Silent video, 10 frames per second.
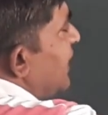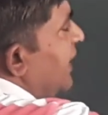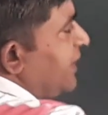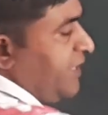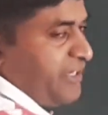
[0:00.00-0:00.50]

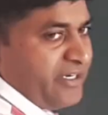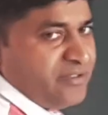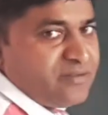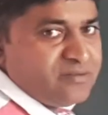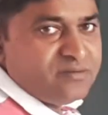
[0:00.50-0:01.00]
are
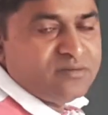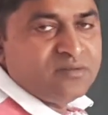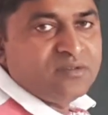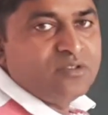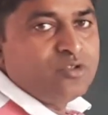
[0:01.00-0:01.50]
written
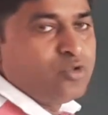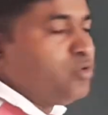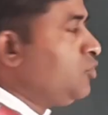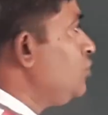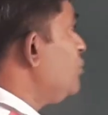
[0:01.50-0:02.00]

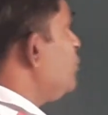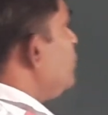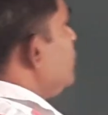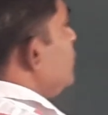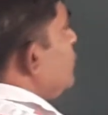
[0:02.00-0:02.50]

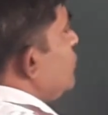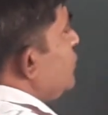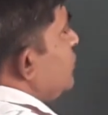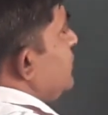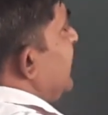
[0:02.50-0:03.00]
to
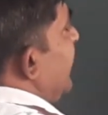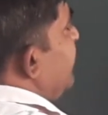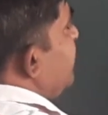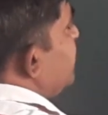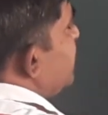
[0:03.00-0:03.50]
the
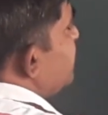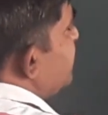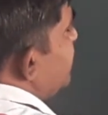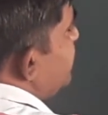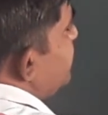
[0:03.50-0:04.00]
editors,